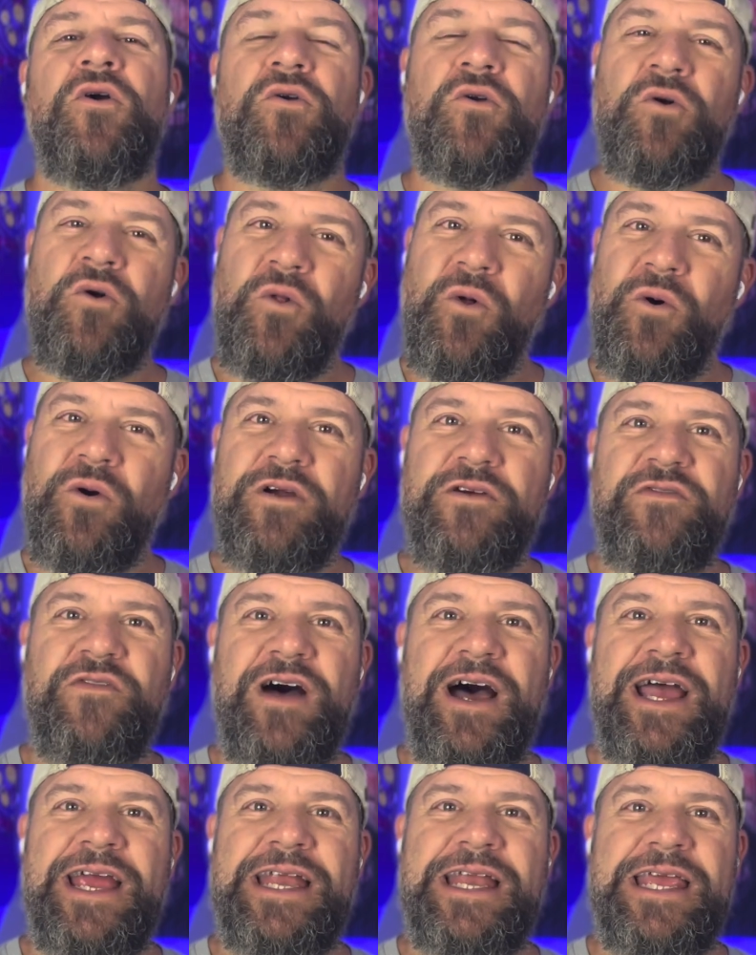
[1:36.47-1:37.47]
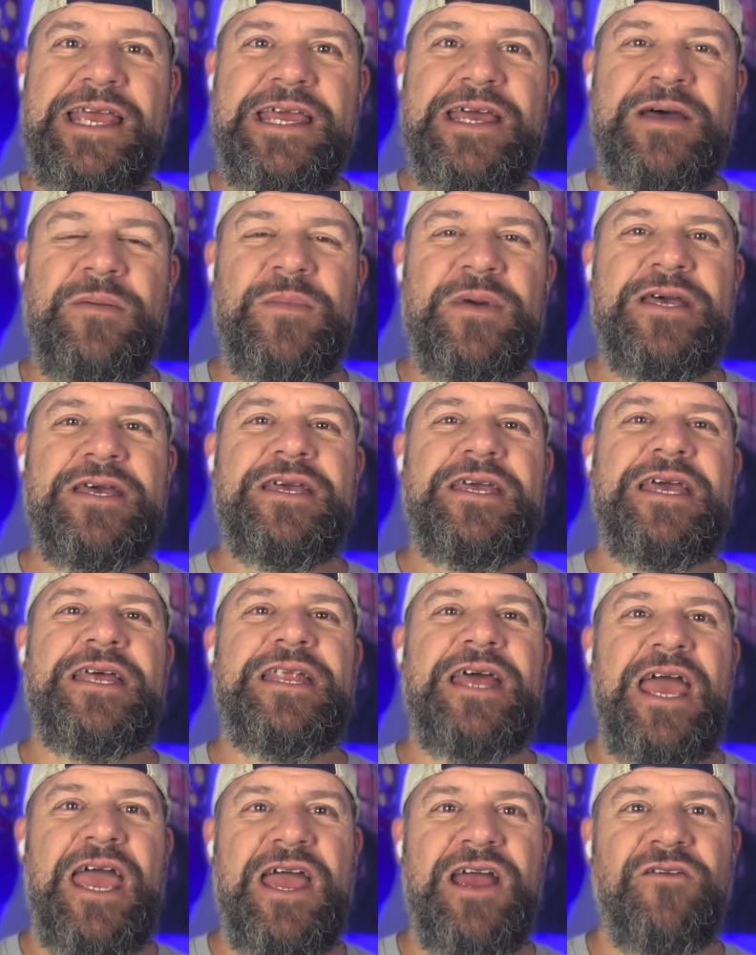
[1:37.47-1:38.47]
glorifying Him in
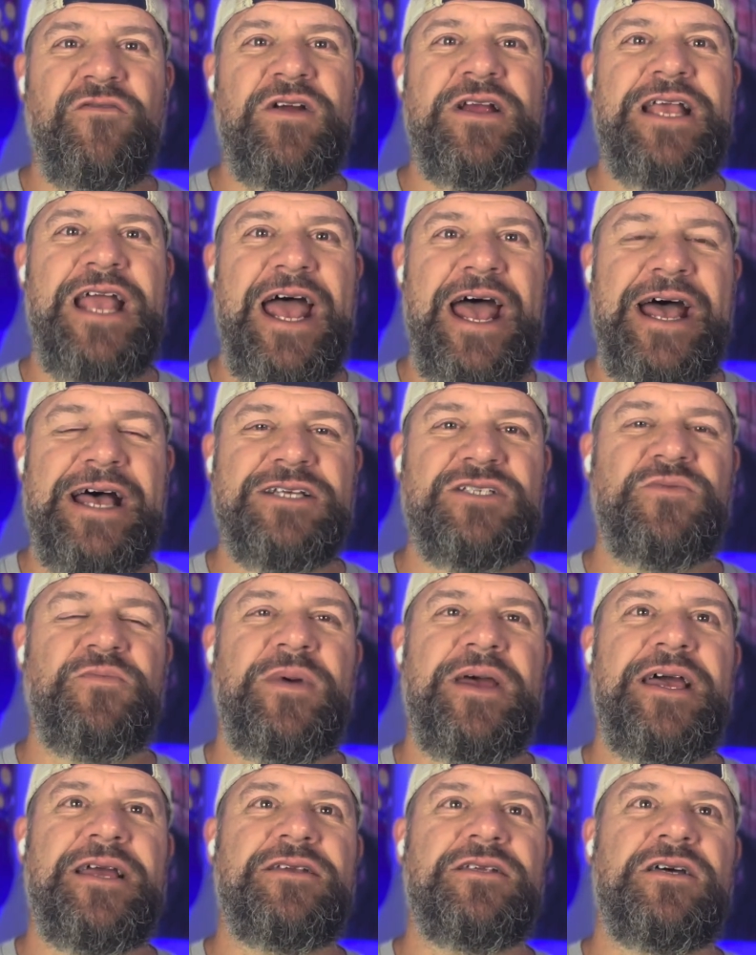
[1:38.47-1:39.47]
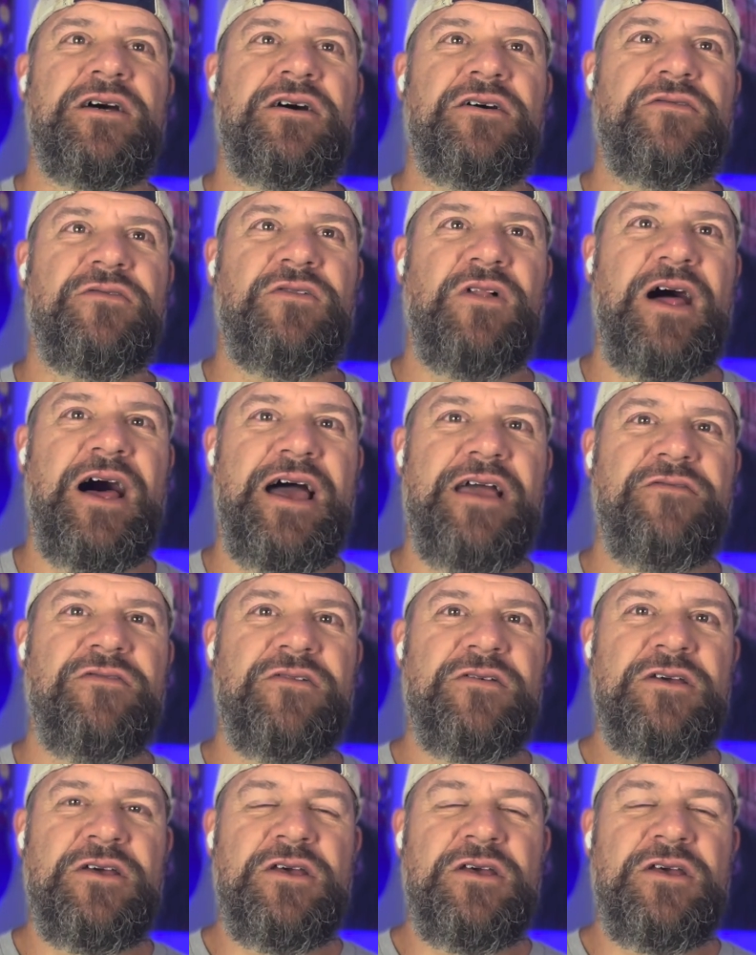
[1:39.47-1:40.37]
every aspect of life.